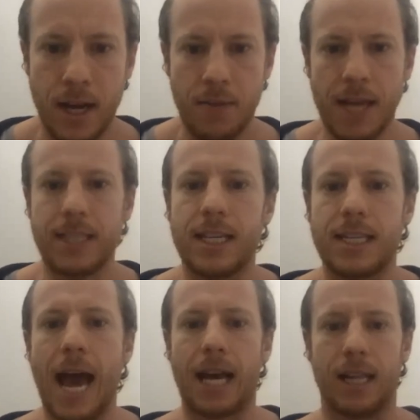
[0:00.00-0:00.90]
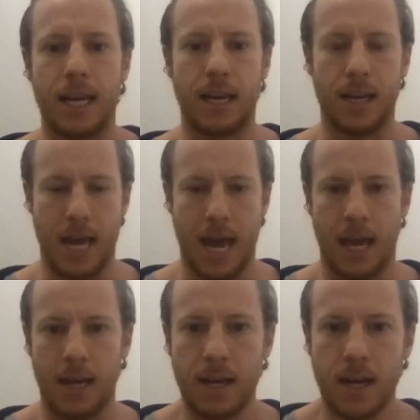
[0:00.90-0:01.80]
that's exactly
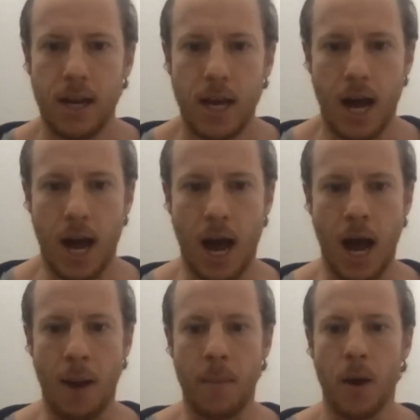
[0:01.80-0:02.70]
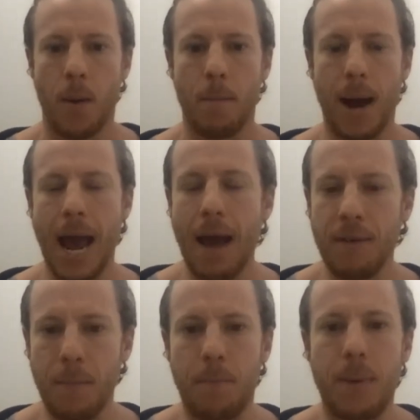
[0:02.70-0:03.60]
it. Um, by
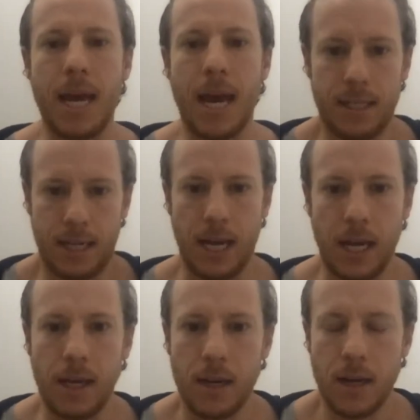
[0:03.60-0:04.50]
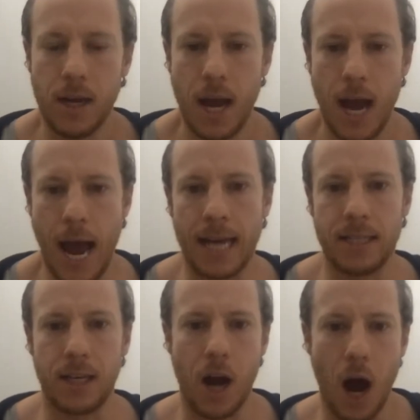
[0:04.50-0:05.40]
having BNT as
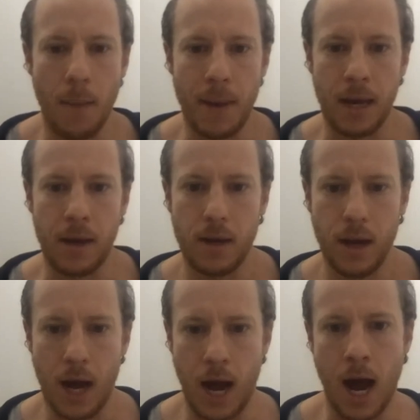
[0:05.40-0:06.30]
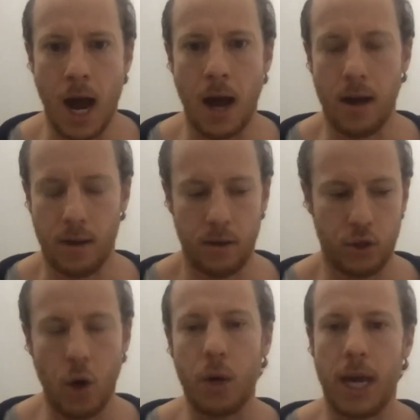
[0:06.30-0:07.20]
the common uh,
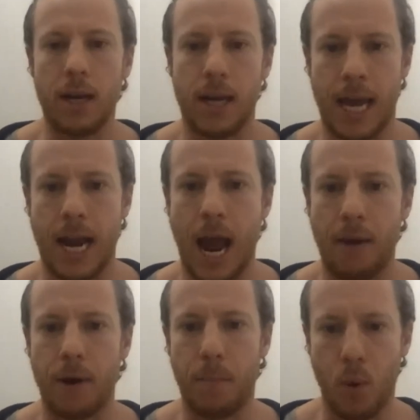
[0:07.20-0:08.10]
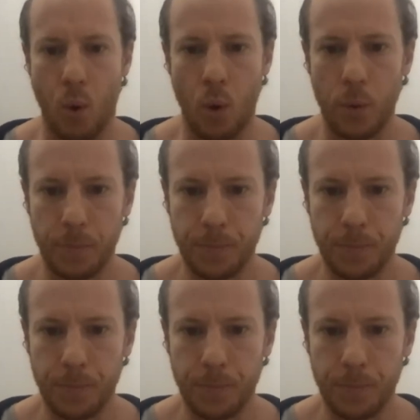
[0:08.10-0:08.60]
token in every pool,